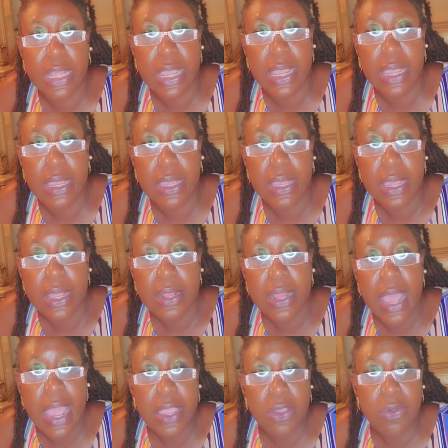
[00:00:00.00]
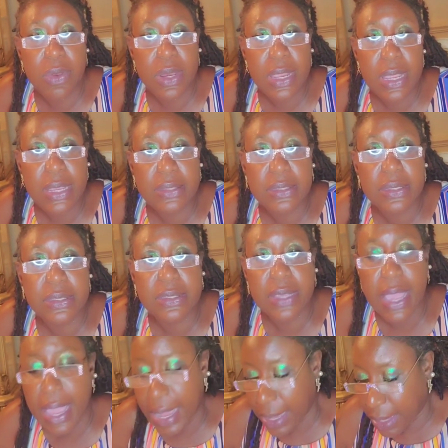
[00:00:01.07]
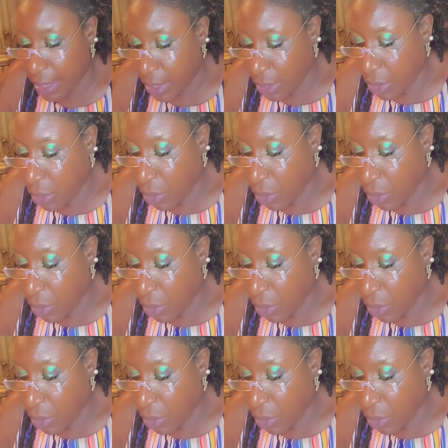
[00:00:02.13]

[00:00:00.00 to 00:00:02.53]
think that you need to take